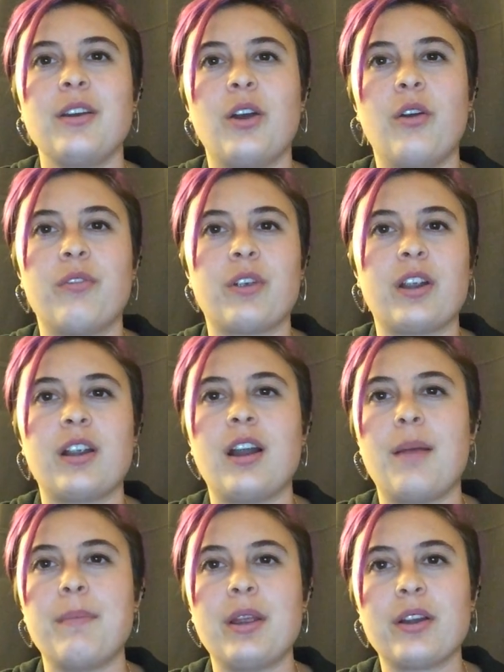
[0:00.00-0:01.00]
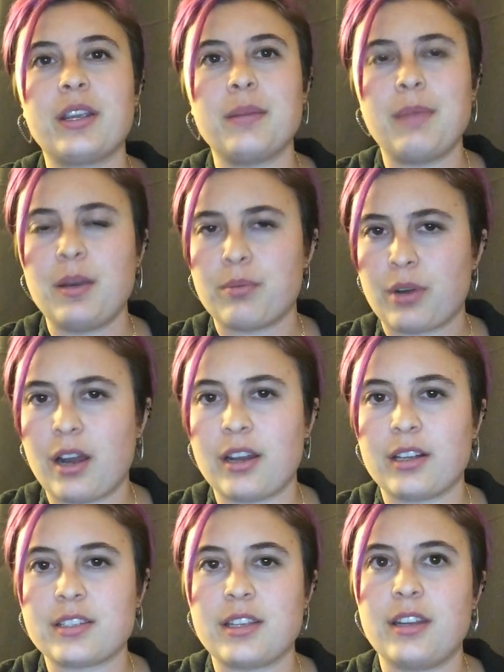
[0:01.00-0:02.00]
over American-made
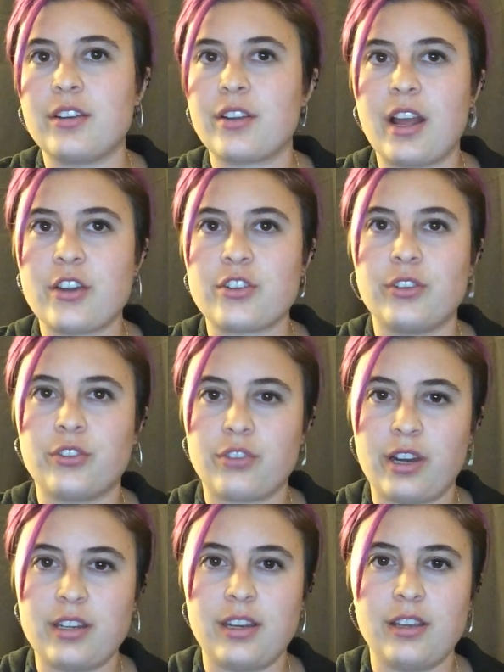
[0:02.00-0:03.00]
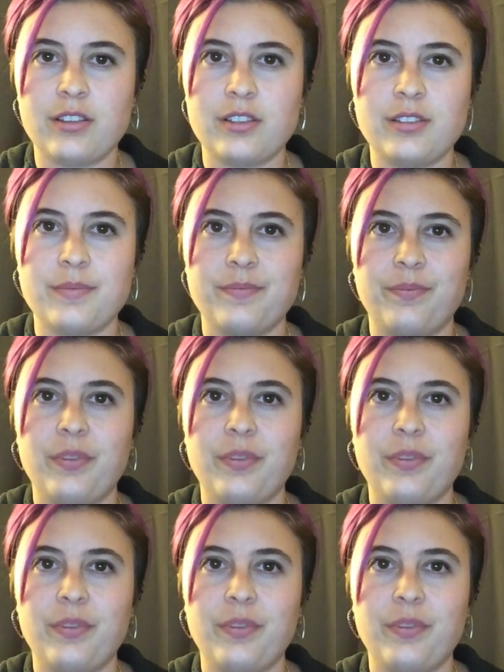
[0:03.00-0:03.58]
products and international trade deals.